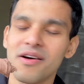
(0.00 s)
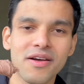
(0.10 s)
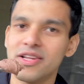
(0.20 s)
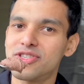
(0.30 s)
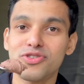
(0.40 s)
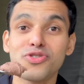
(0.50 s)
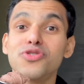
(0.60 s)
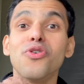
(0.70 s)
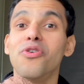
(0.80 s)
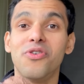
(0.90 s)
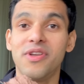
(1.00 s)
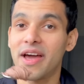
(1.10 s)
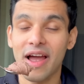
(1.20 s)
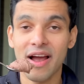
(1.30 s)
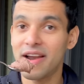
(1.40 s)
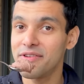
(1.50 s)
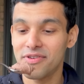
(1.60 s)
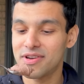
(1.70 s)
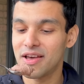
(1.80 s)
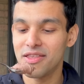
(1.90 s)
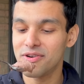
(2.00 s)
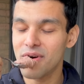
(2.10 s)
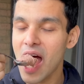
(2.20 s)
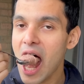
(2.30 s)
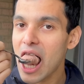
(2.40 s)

it's so good. Like, I can't even tell you.